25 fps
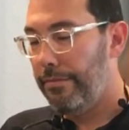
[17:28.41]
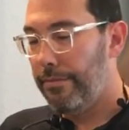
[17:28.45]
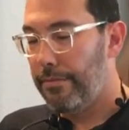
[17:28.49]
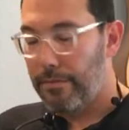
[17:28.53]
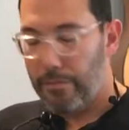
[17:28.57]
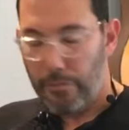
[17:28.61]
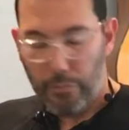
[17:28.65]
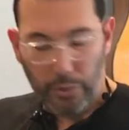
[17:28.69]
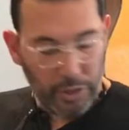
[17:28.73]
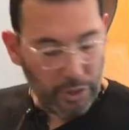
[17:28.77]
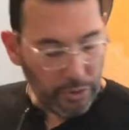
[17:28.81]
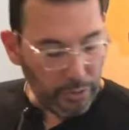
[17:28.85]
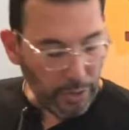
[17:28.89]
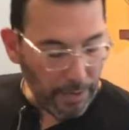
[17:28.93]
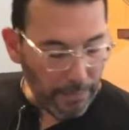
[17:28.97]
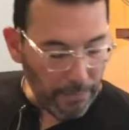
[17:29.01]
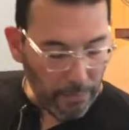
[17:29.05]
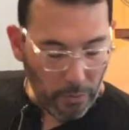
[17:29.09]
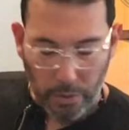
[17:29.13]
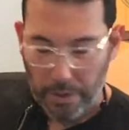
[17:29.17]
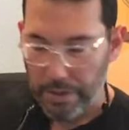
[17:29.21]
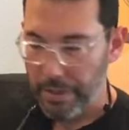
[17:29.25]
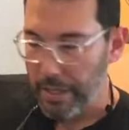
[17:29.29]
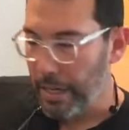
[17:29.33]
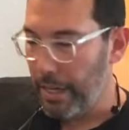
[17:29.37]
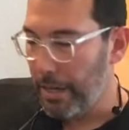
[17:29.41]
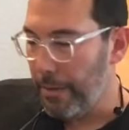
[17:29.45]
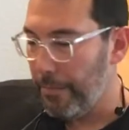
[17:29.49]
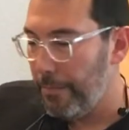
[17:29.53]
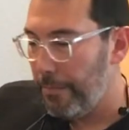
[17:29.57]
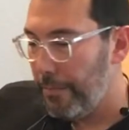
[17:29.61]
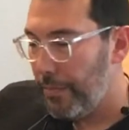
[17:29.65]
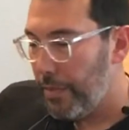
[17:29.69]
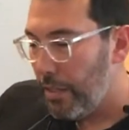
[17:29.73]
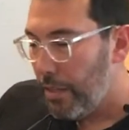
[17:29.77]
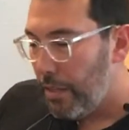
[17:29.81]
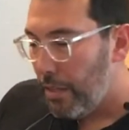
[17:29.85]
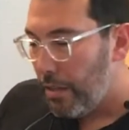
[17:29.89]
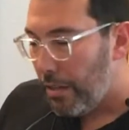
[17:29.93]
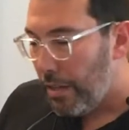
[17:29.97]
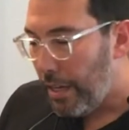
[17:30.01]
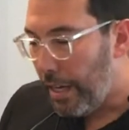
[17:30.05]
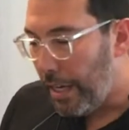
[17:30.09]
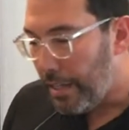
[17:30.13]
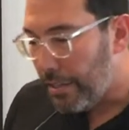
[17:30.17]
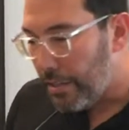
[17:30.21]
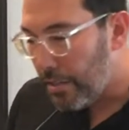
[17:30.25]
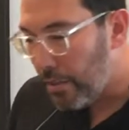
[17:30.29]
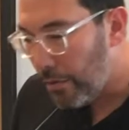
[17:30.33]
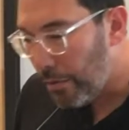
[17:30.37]
Pretty straightforward there.
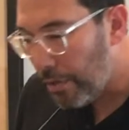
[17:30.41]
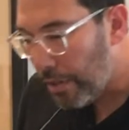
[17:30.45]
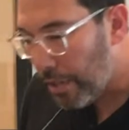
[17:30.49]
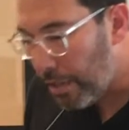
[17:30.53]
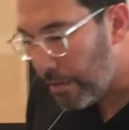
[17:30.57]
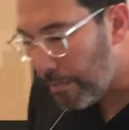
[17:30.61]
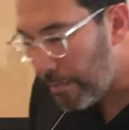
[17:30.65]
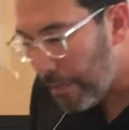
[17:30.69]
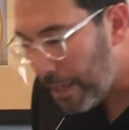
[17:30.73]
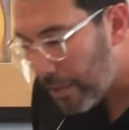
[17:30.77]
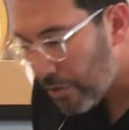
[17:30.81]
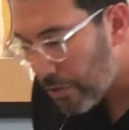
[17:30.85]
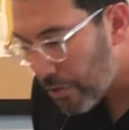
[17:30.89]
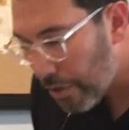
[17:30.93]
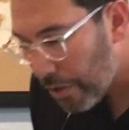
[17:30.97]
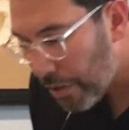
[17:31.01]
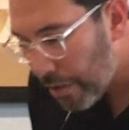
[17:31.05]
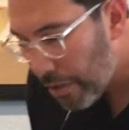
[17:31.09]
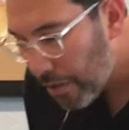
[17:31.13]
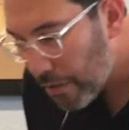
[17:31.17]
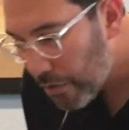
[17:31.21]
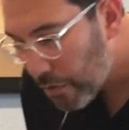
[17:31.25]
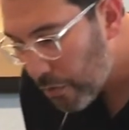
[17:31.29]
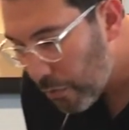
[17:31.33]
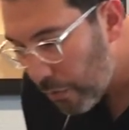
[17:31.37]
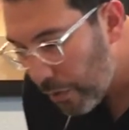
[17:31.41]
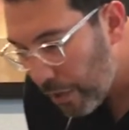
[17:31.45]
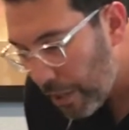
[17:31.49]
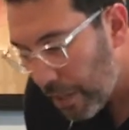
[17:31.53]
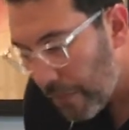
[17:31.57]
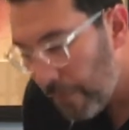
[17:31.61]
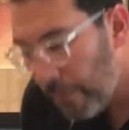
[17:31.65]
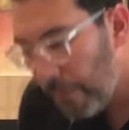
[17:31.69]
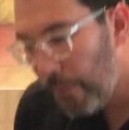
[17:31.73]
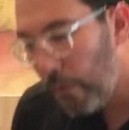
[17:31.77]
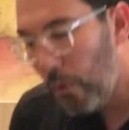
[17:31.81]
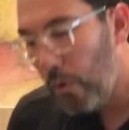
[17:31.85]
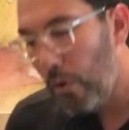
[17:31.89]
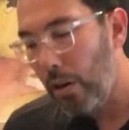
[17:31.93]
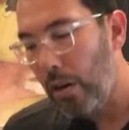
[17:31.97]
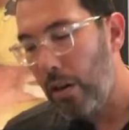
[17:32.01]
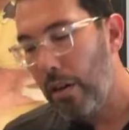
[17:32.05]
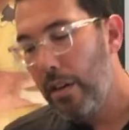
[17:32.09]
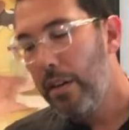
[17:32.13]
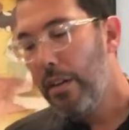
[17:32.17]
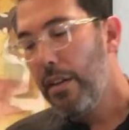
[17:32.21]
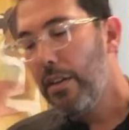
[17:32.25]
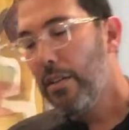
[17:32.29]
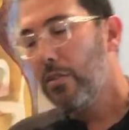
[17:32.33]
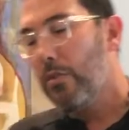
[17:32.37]
Okay, so we're in measure 24.
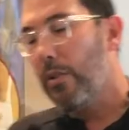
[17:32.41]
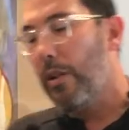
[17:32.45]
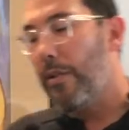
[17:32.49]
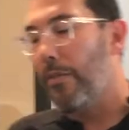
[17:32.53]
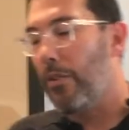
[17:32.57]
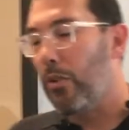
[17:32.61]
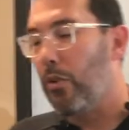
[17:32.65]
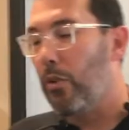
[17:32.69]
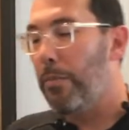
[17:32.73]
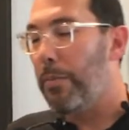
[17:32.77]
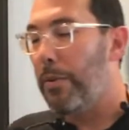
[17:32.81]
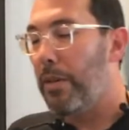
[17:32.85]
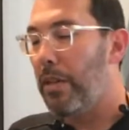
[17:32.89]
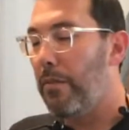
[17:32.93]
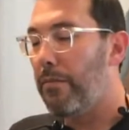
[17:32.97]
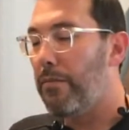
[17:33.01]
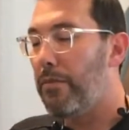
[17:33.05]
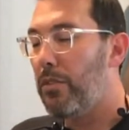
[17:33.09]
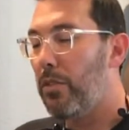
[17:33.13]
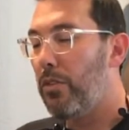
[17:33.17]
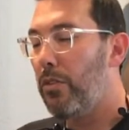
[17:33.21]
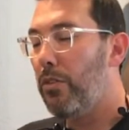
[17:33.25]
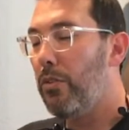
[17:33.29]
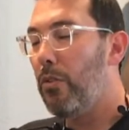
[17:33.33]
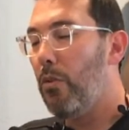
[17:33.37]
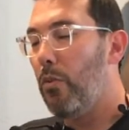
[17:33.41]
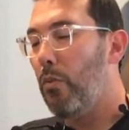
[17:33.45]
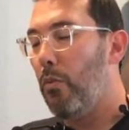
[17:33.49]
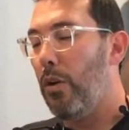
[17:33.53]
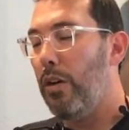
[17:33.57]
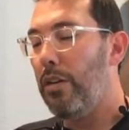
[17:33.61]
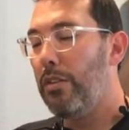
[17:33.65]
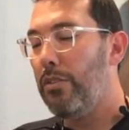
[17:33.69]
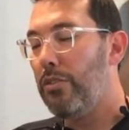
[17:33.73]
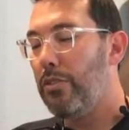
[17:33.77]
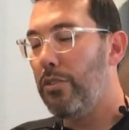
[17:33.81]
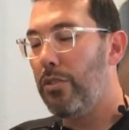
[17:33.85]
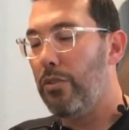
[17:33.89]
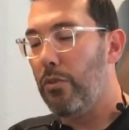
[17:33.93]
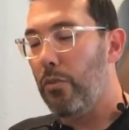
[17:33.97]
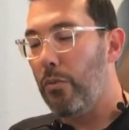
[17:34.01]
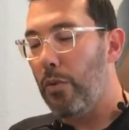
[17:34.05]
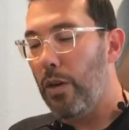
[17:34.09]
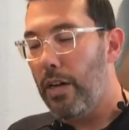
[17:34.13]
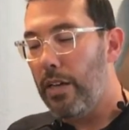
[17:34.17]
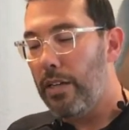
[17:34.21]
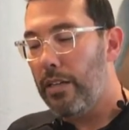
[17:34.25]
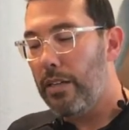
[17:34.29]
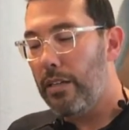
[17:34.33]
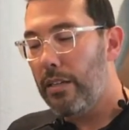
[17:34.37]
So we have a grouping of 2, 1, 2,
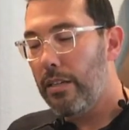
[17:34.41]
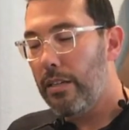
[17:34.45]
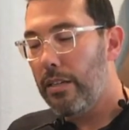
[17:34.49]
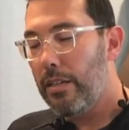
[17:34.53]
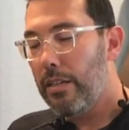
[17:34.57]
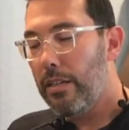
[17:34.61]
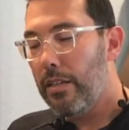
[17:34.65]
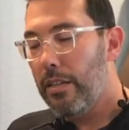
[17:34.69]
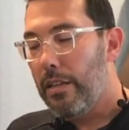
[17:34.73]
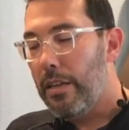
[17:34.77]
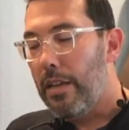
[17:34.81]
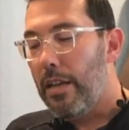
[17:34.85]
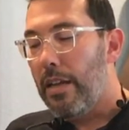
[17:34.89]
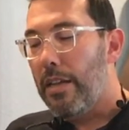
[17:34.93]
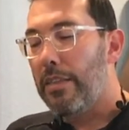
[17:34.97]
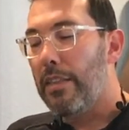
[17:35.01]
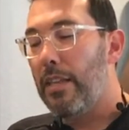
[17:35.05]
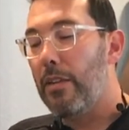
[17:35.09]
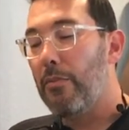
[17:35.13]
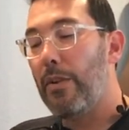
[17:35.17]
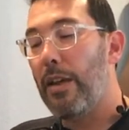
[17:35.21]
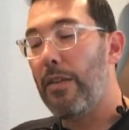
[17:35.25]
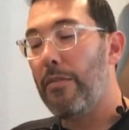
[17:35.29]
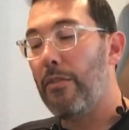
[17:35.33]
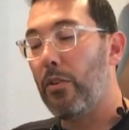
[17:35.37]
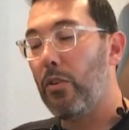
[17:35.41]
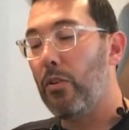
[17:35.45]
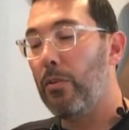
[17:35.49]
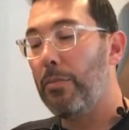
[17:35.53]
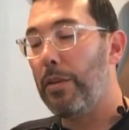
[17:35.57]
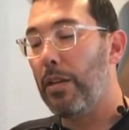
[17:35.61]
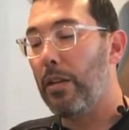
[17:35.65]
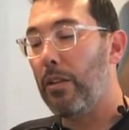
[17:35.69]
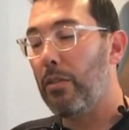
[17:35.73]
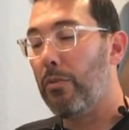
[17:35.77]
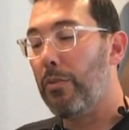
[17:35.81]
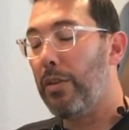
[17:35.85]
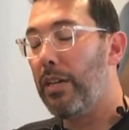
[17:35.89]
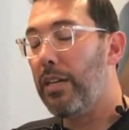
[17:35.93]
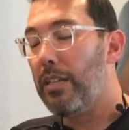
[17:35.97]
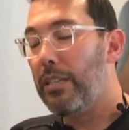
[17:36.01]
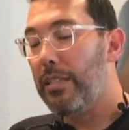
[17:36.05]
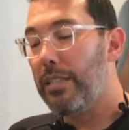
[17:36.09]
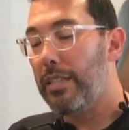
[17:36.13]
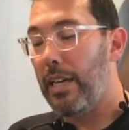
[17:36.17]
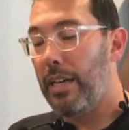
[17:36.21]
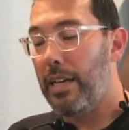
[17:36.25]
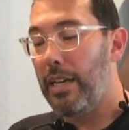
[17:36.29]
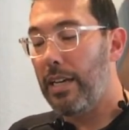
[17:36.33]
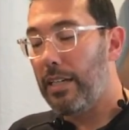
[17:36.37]
1. Then we have a grouping of 3,
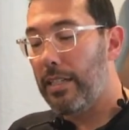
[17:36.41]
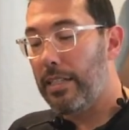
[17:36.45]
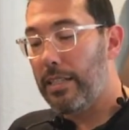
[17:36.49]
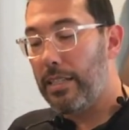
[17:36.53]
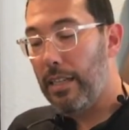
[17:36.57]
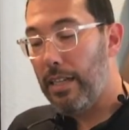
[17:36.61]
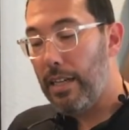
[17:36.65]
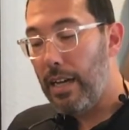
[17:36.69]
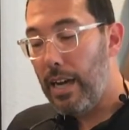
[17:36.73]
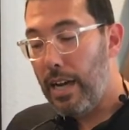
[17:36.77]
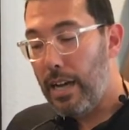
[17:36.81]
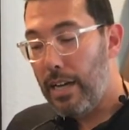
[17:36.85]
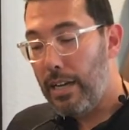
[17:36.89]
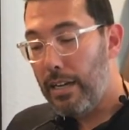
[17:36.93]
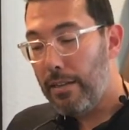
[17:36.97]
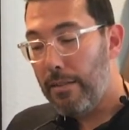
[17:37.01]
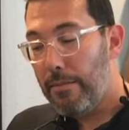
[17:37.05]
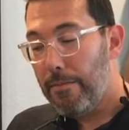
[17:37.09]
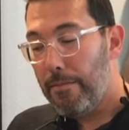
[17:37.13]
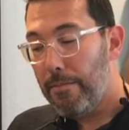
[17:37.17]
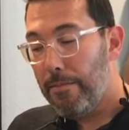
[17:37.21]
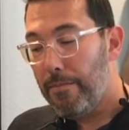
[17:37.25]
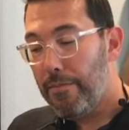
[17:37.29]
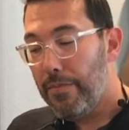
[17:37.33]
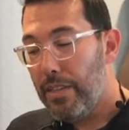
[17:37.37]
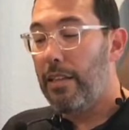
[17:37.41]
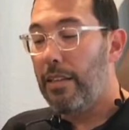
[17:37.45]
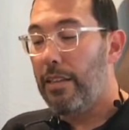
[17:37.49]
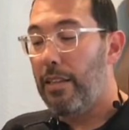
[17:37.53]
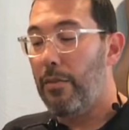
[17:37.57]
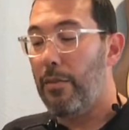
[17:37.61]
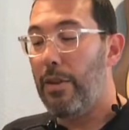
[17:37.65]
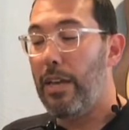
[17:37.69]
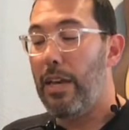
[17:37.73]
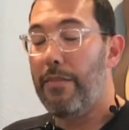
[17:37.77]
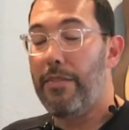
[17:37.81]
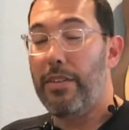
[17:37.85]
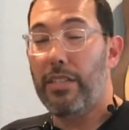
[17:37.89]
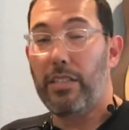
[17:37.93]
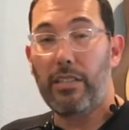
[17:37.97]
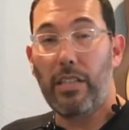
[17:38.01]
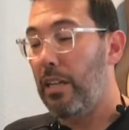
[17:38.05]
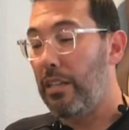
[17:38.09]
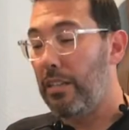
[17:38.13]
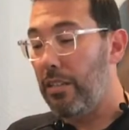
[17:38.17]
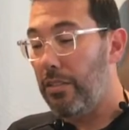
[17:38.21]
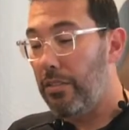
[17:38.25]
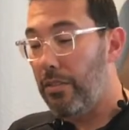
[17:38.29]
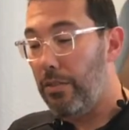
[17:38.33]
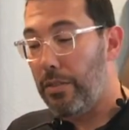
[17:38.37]
da da da da. Then we have a da
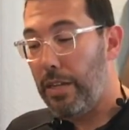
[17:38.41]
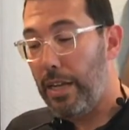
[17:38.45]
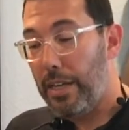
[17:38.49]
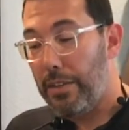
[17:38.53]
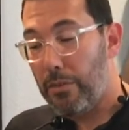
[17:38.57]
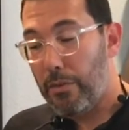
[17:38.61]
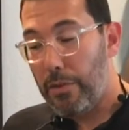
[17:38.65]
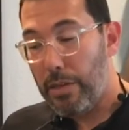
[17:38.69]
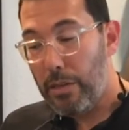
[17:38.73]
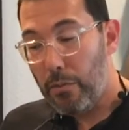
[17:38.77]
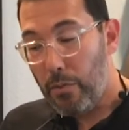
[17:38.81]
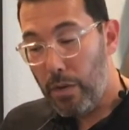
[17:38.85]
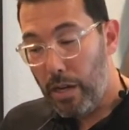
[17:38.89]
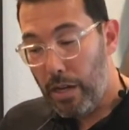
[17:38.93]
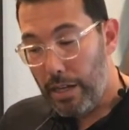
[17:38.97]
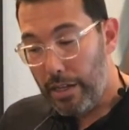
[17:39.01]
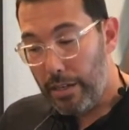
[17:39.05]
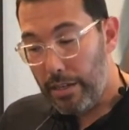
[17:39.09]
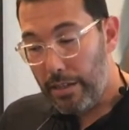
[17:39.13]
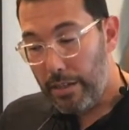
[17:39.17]
da da and 3, 1.